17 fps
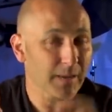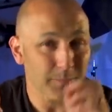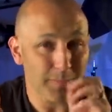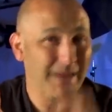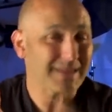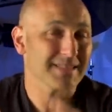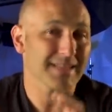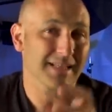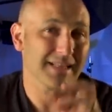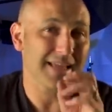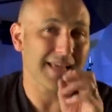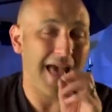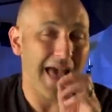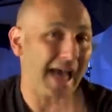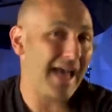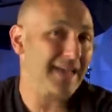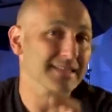basically
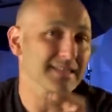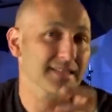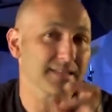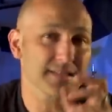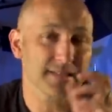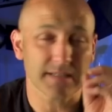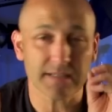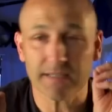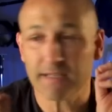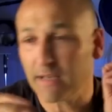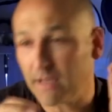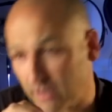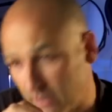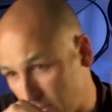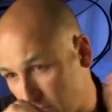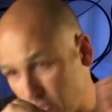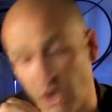has to
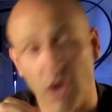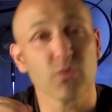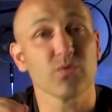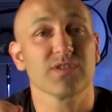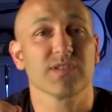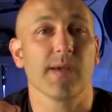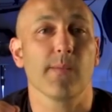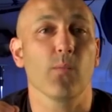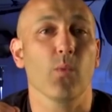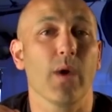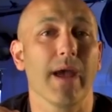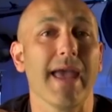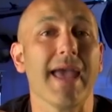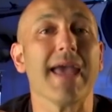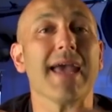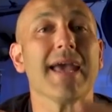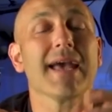go
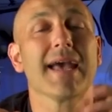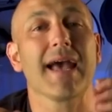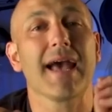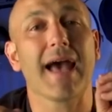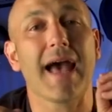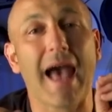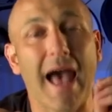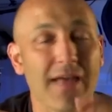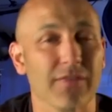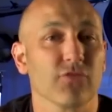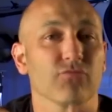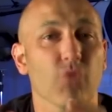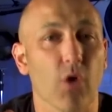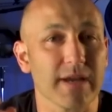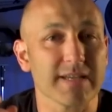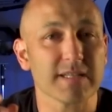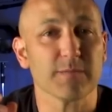somewhere at the
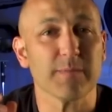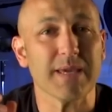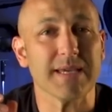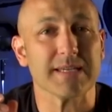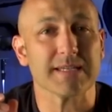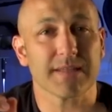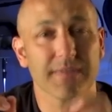right speed.